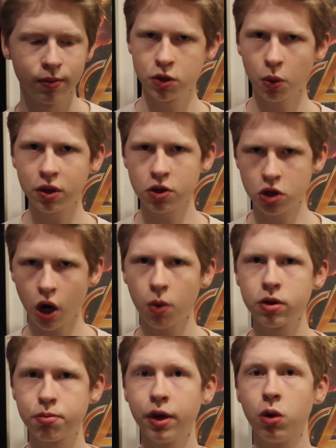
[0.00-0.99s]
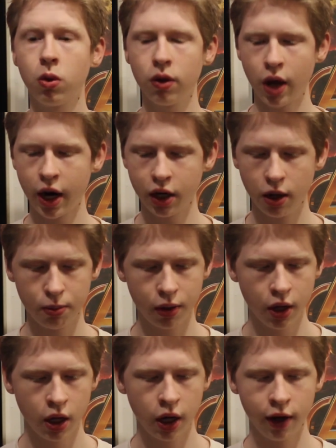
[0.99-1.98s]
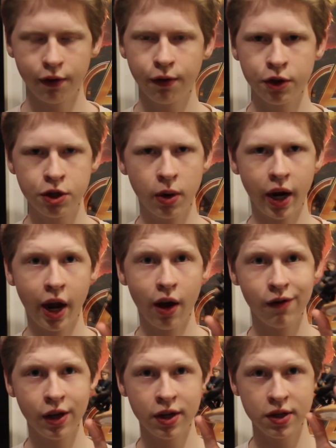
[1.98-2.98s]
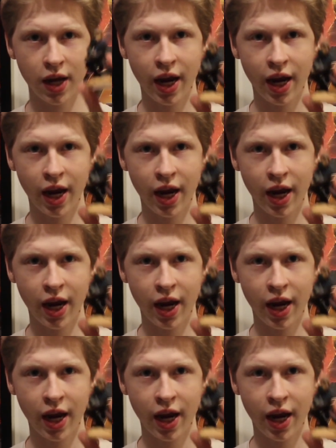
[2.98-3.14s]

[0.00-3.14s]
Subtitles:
So with the Star Wars prequel lineup, the first 2 I have is